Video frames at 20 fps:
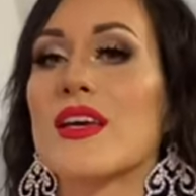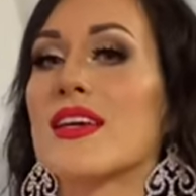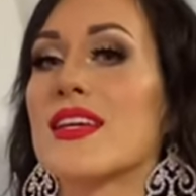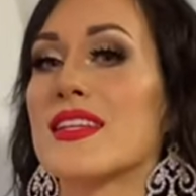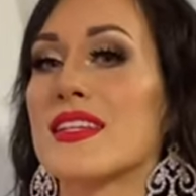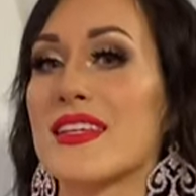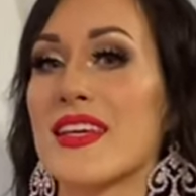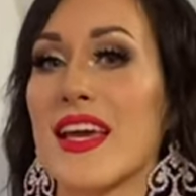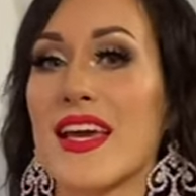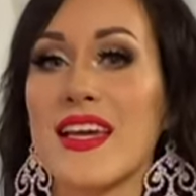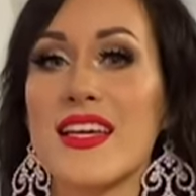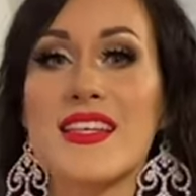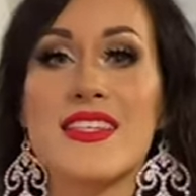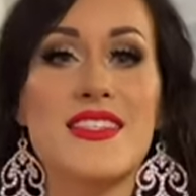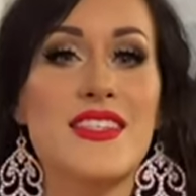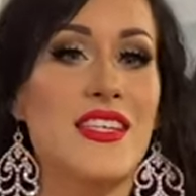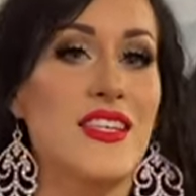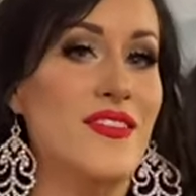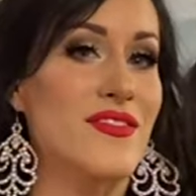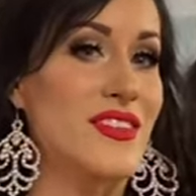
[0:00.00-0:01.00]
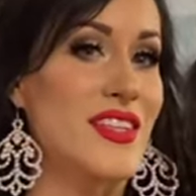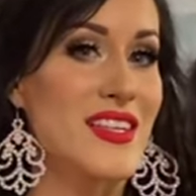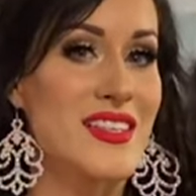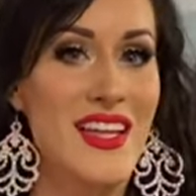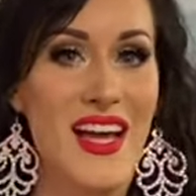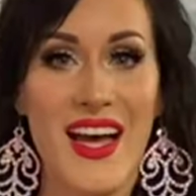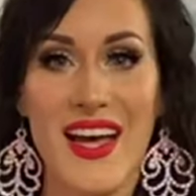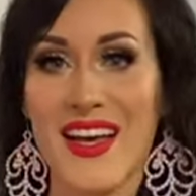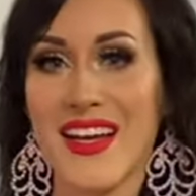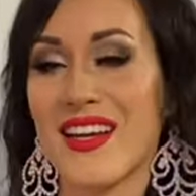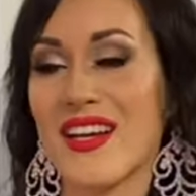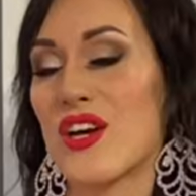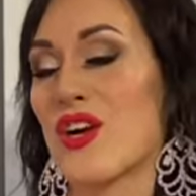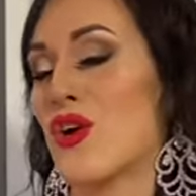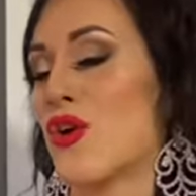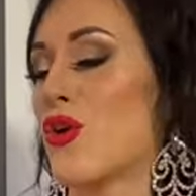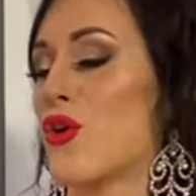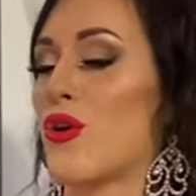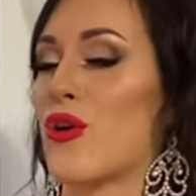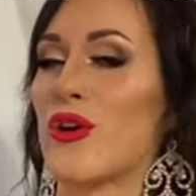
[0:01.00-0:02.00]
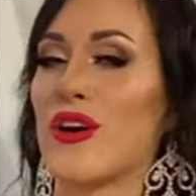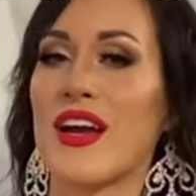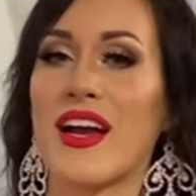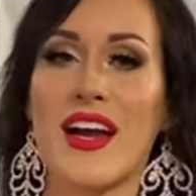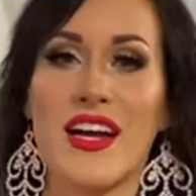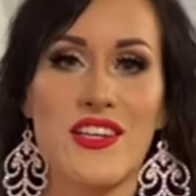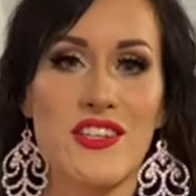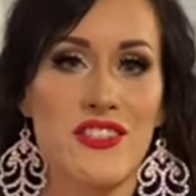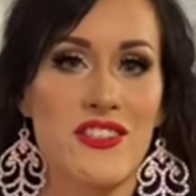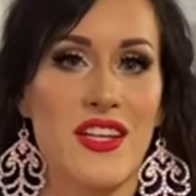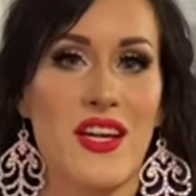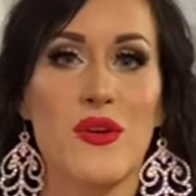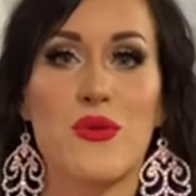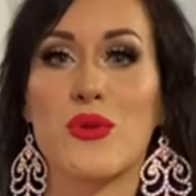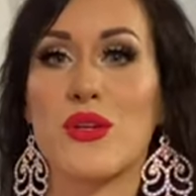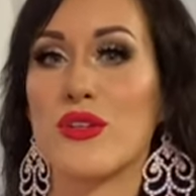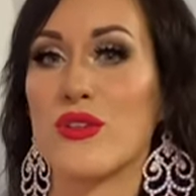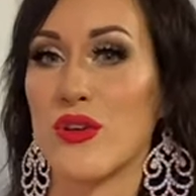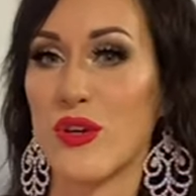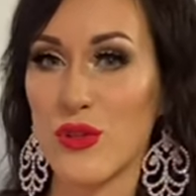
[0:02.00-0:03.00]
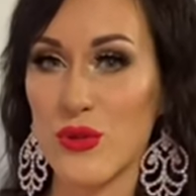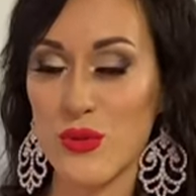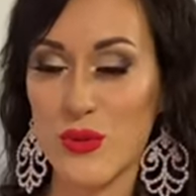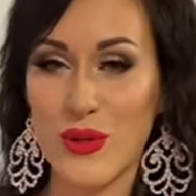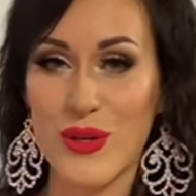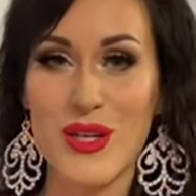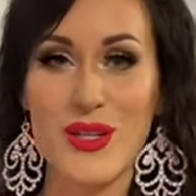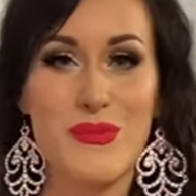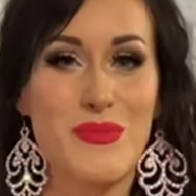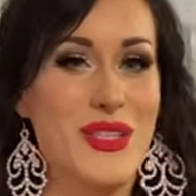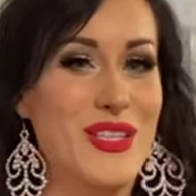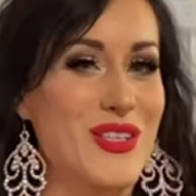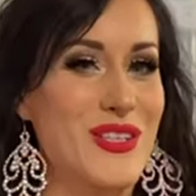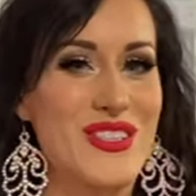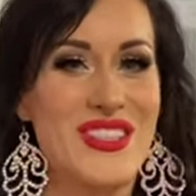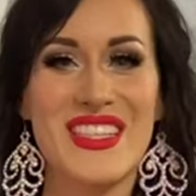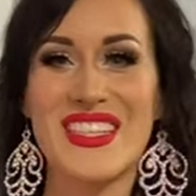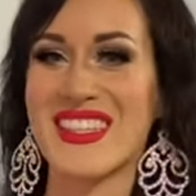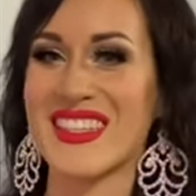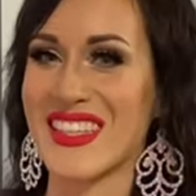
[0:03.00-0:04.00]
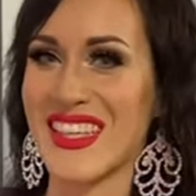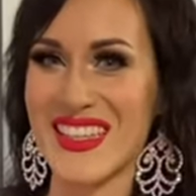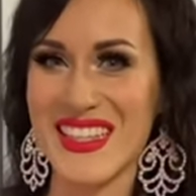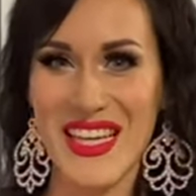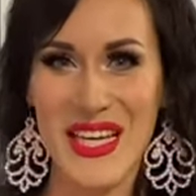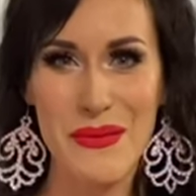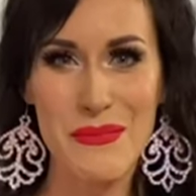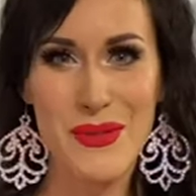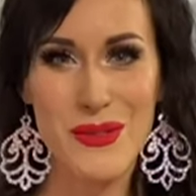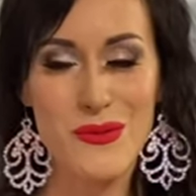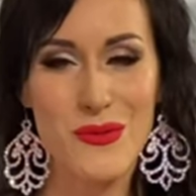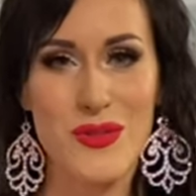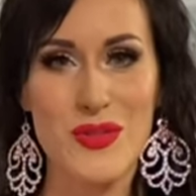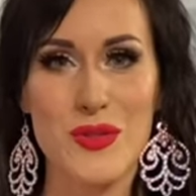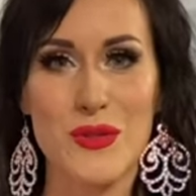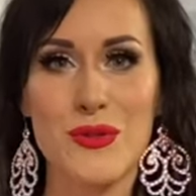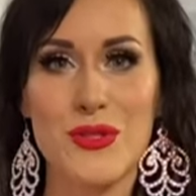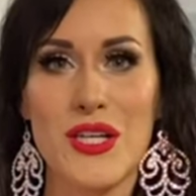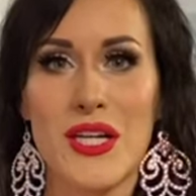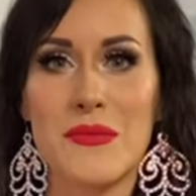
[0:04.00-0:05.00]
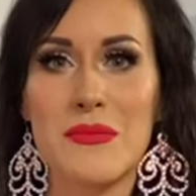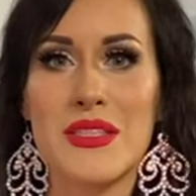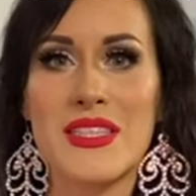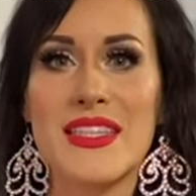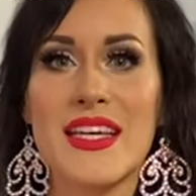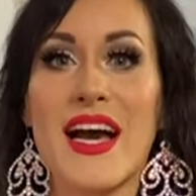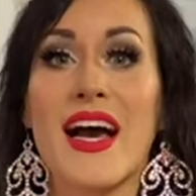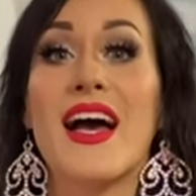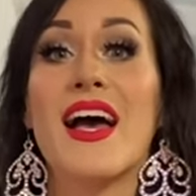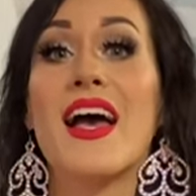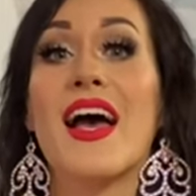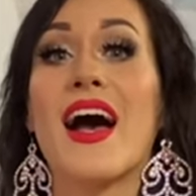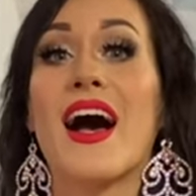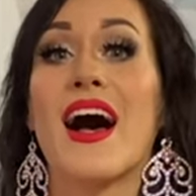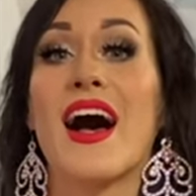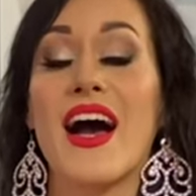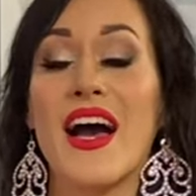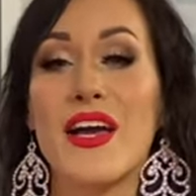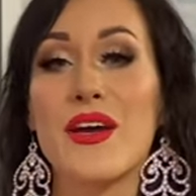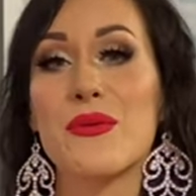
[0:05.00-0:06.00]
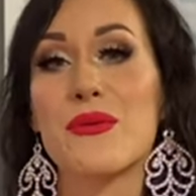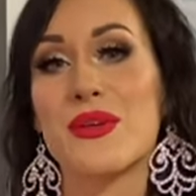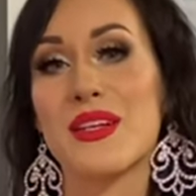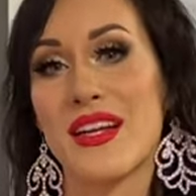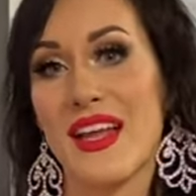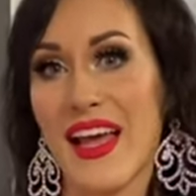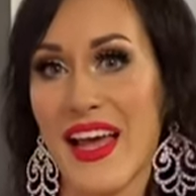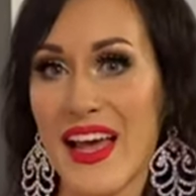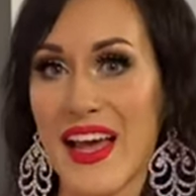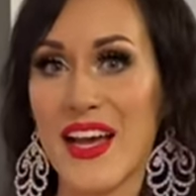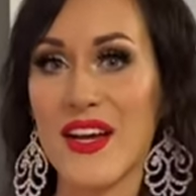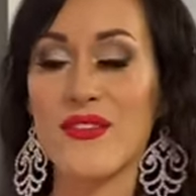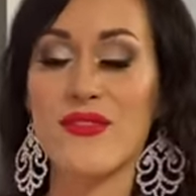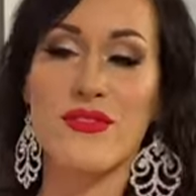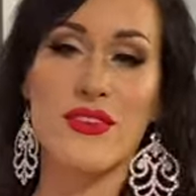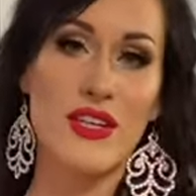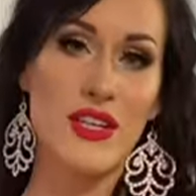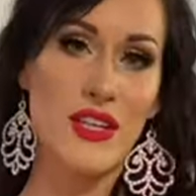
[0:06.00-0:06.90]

In case if the tag or hashtag will not work because it can happen with social media, I will have